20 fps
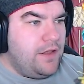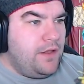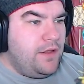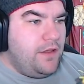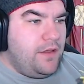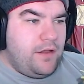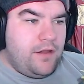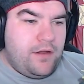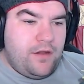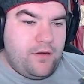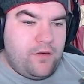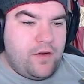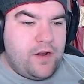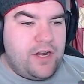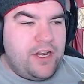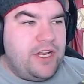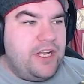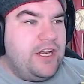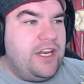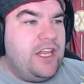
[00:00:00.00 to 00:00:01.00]

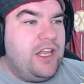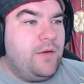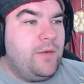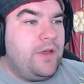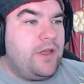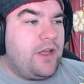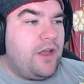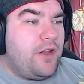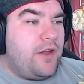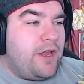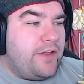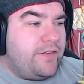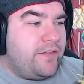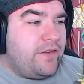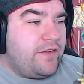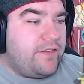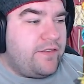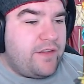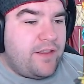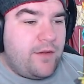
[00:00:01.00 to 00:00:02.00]
Alrighty, and here we go. As
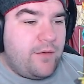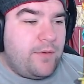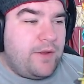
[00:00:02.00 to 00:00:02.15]
you can see,